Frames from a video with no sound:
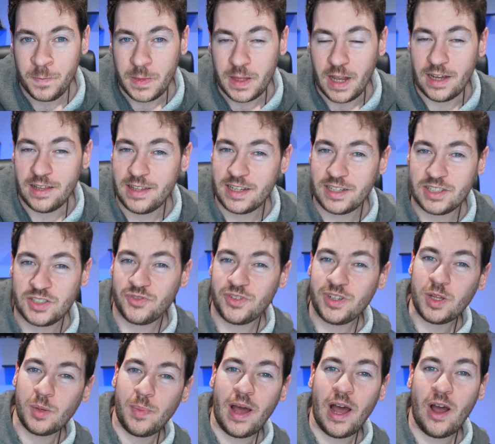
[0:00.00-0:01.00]
I think is a
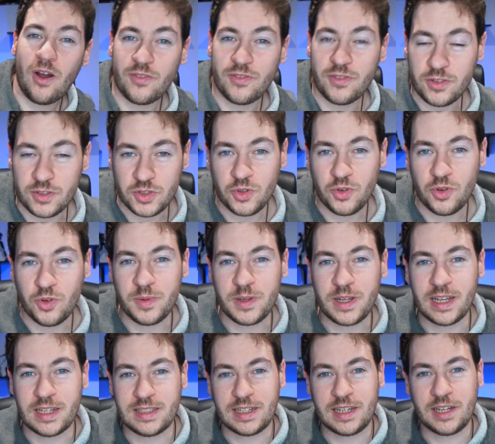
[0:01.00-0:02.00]
really powerful tool
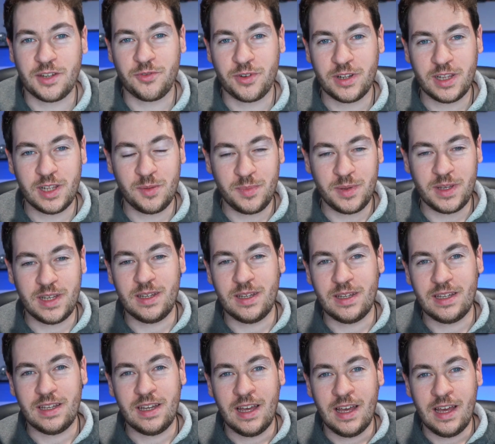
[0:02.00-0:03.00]
because it can really
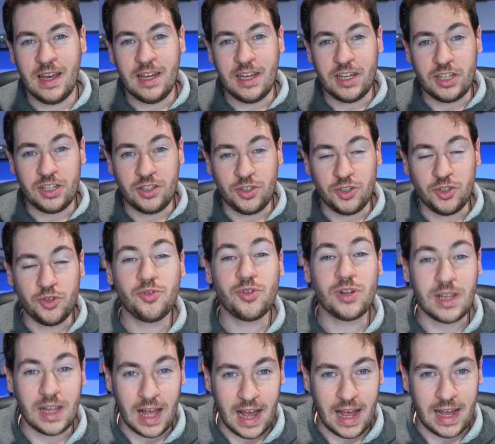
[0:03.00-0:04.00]
be
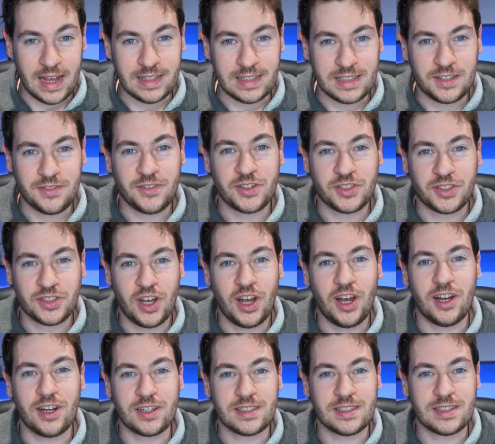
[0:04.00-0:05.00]
utilized for
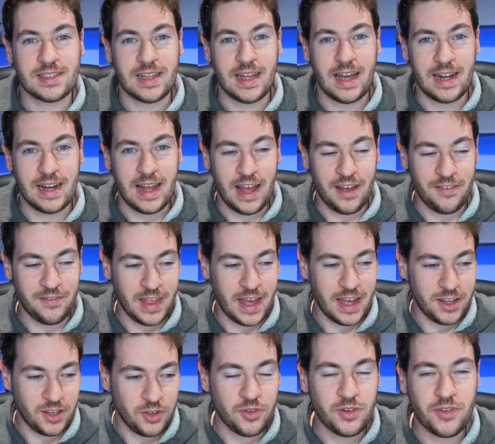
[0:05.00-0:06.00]
songs that have
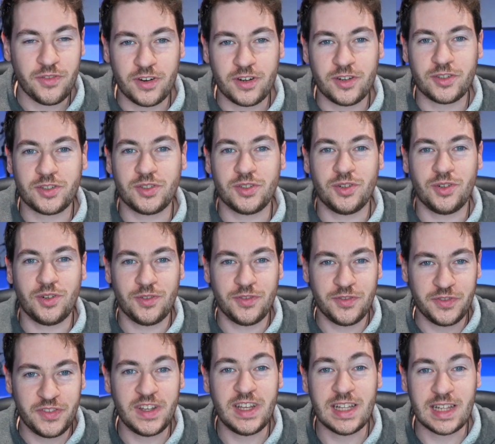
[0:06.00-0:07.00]
that universal
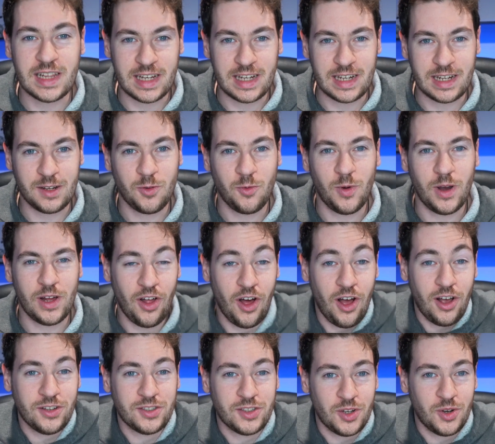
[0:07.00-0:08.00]
feeling while
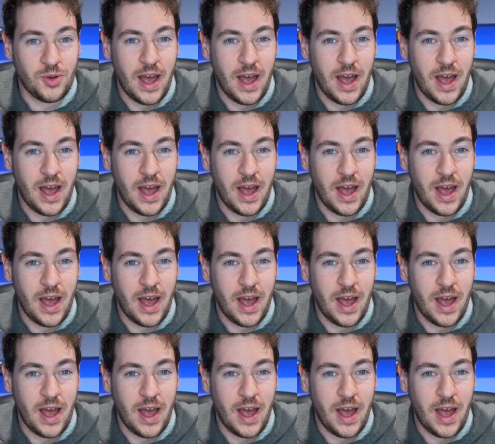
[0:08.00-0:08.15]
also